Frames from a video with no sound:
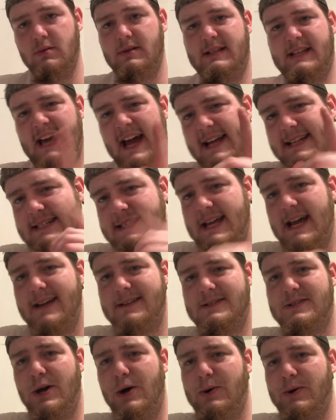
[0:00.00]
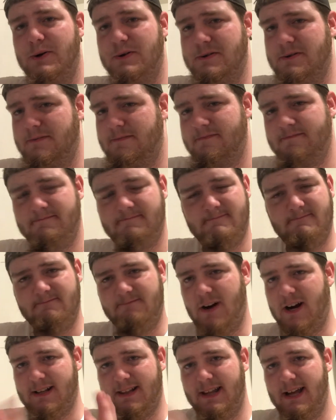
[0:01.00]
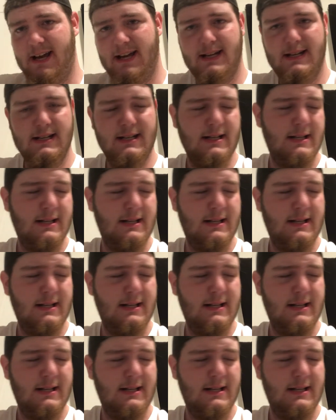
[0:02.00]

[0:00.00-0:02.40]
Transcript: Can't stand Stokers. Fuck that.